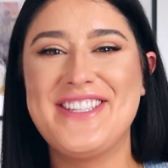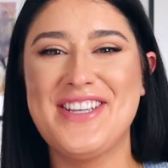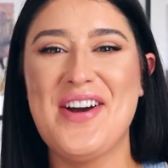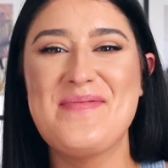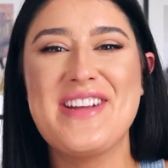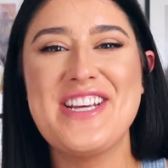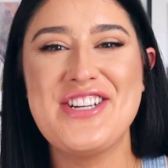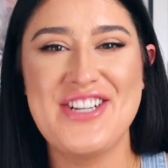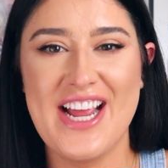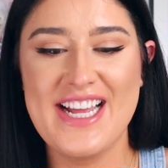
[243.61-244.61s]
so many
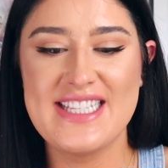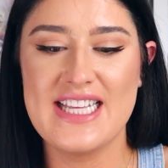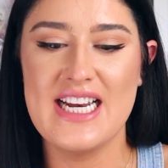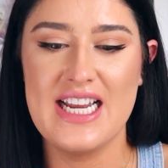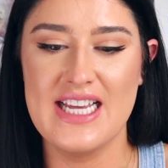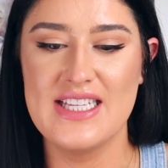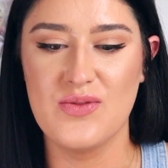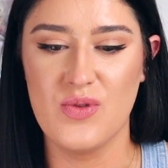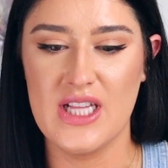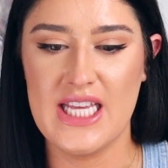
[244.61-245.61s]
shades that it is
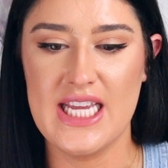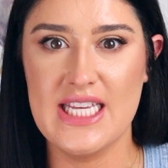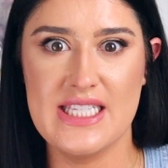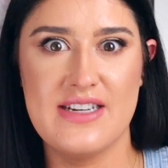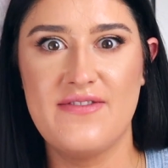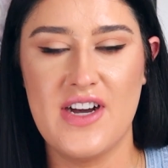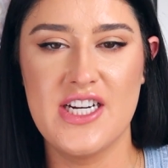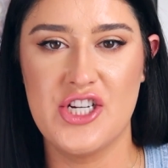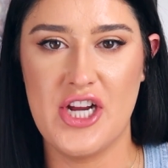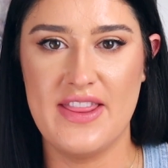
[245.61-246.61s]
really easy to find
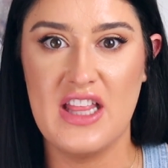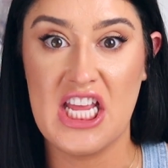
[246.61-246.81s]
a shade that